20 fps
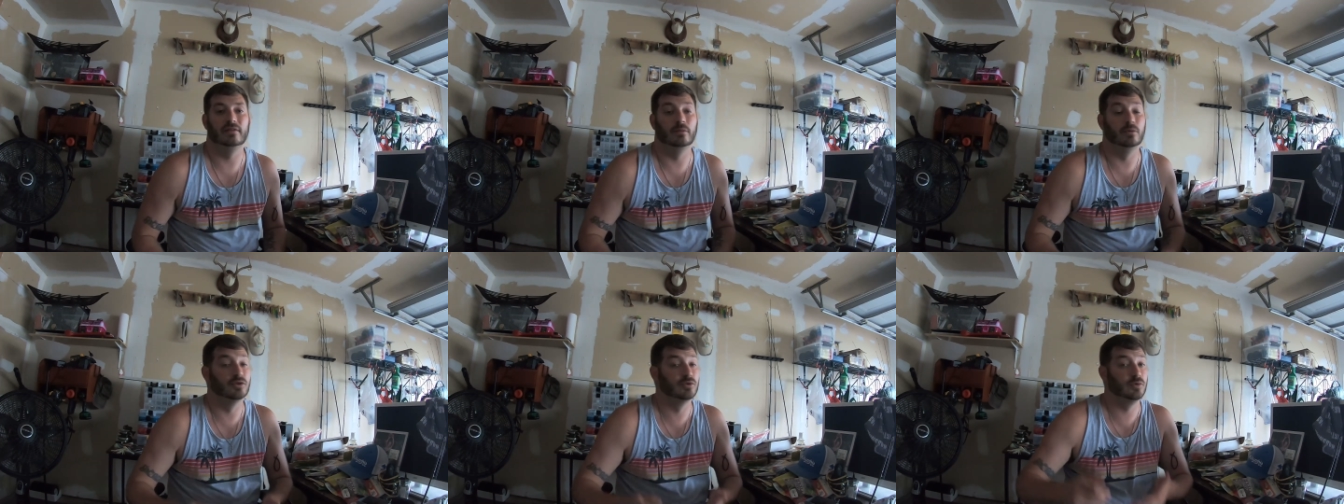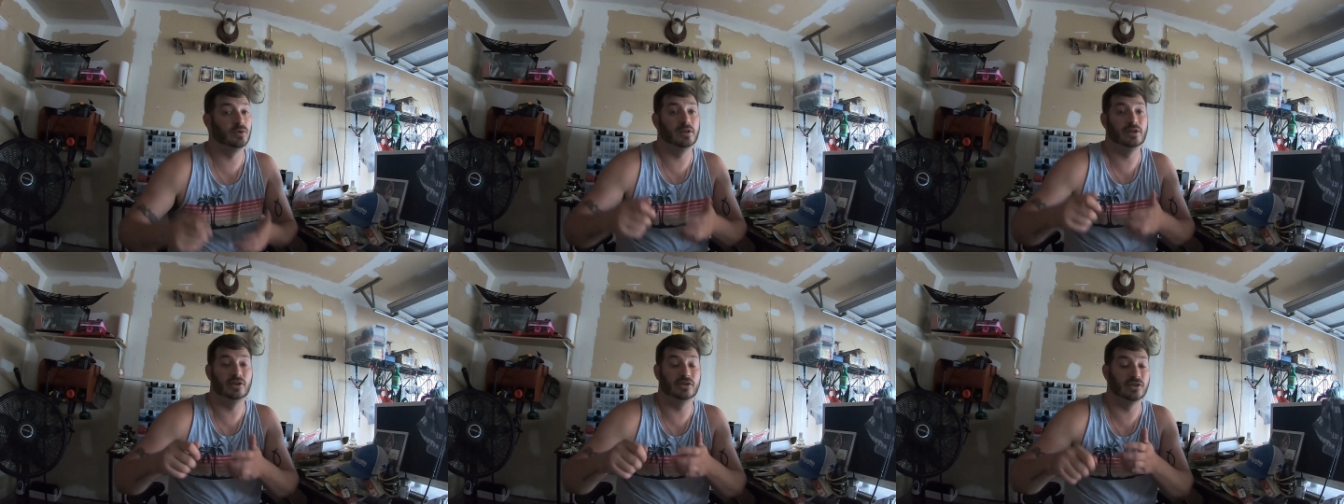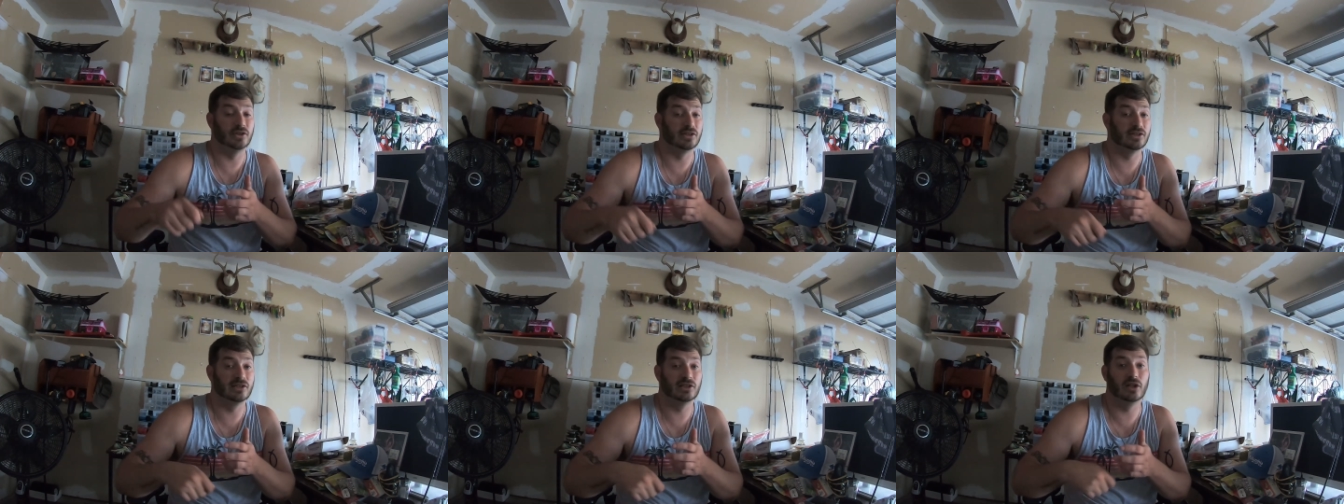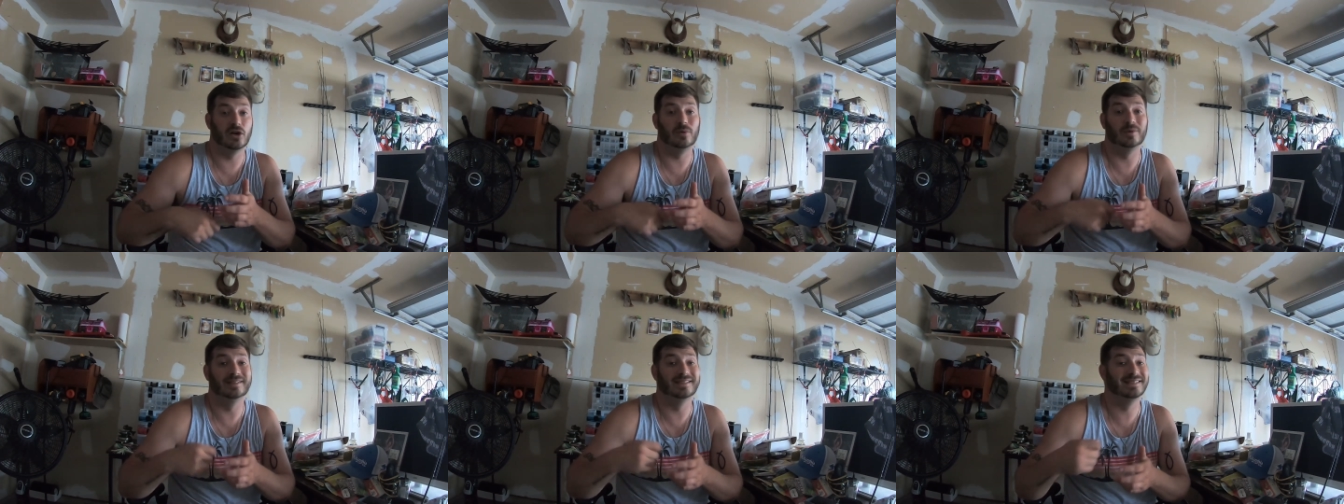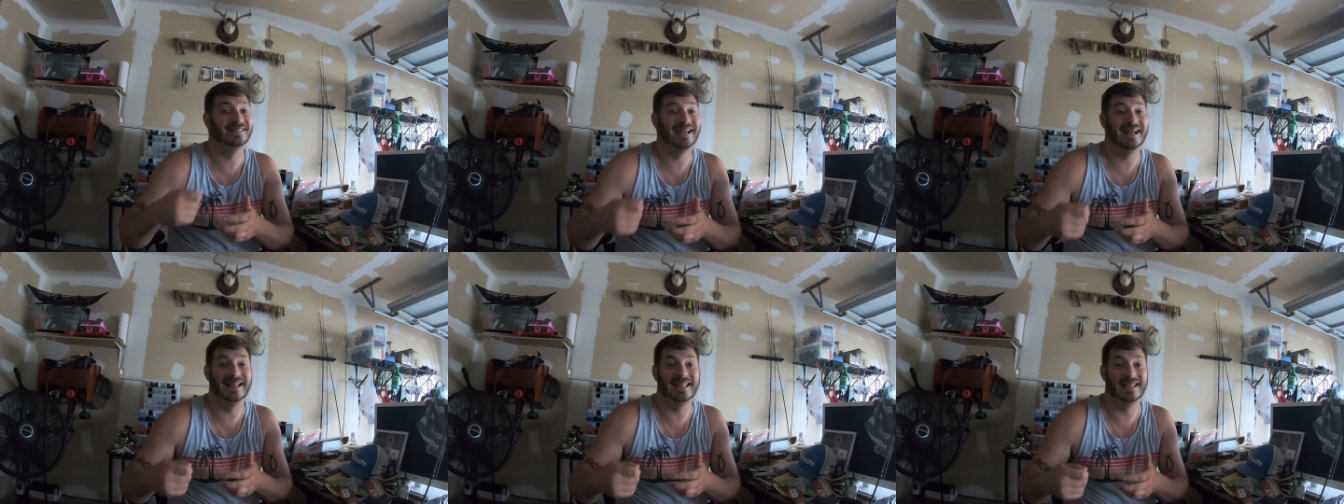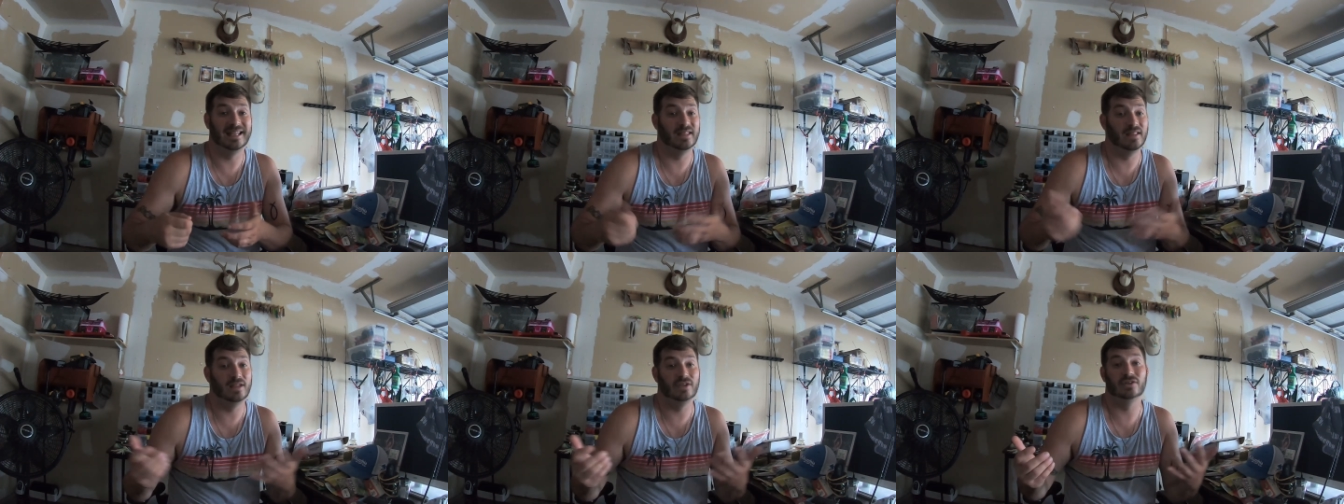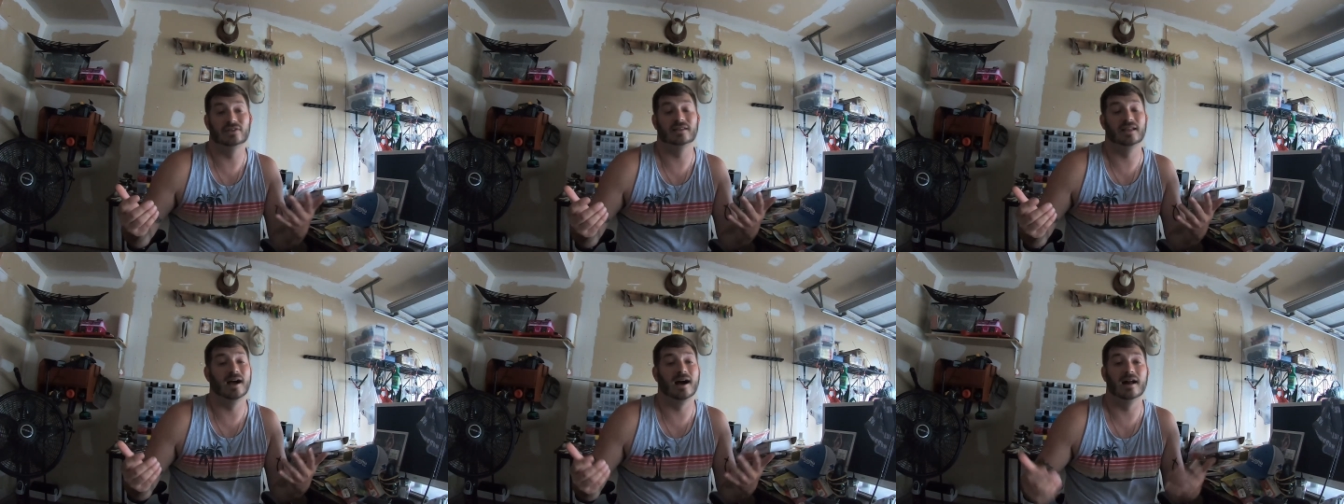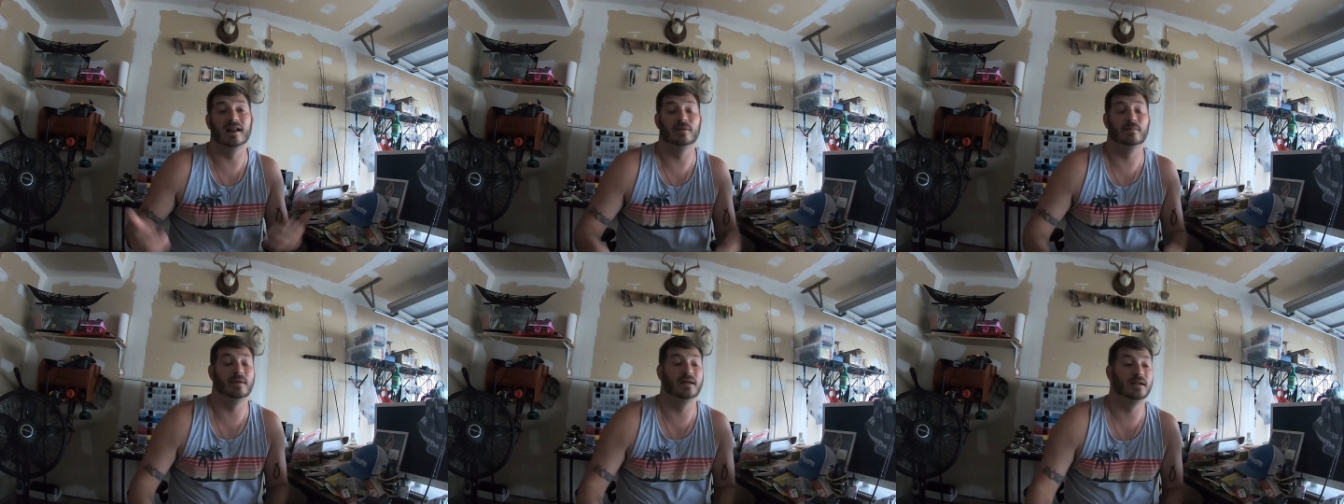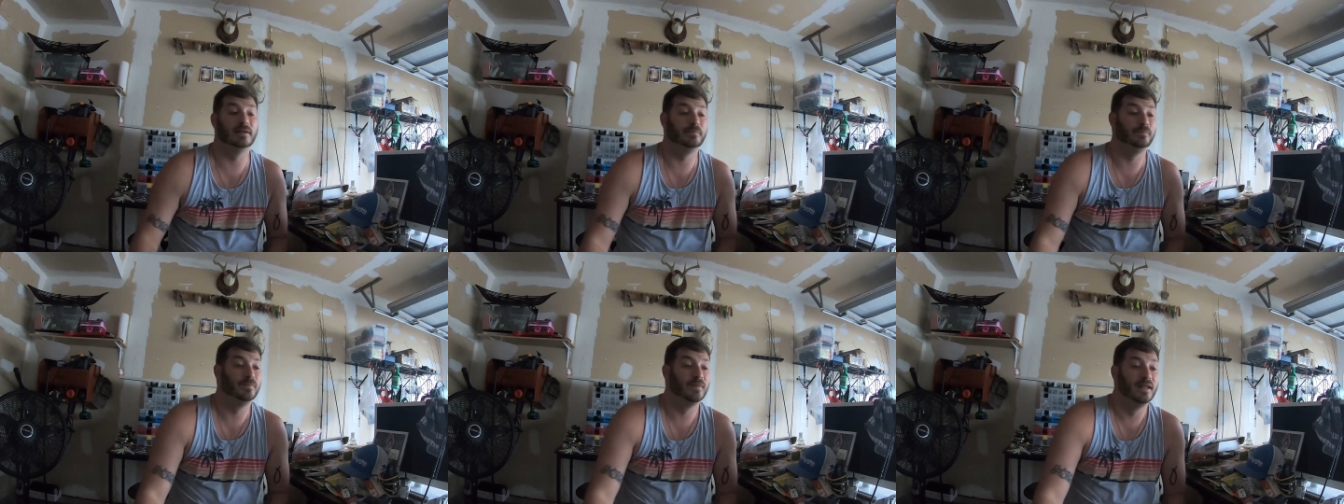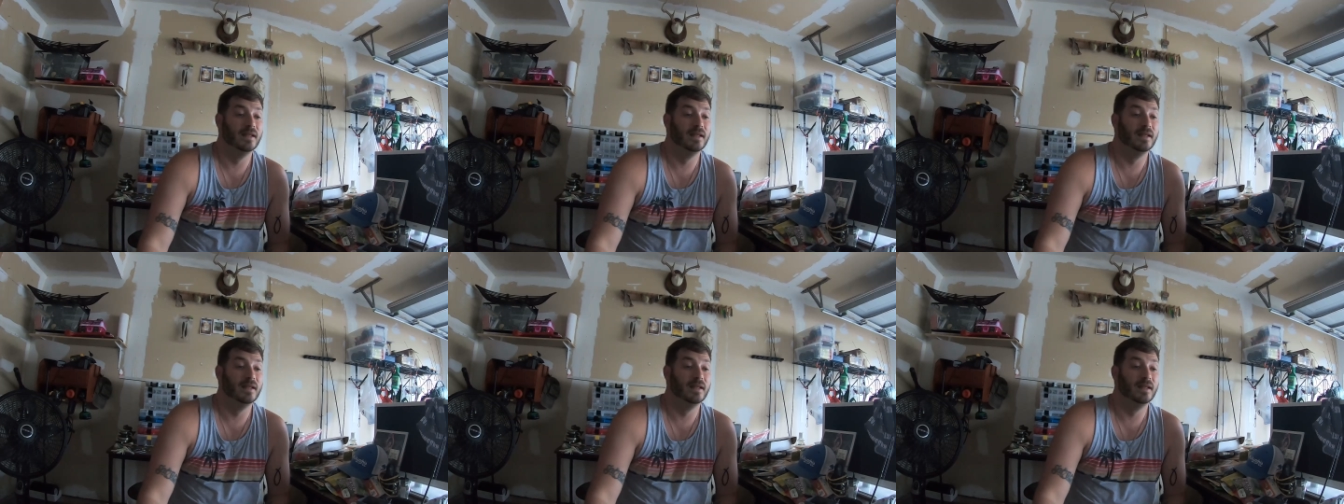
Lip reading: It was really just a slow and steady, and they just got it, man.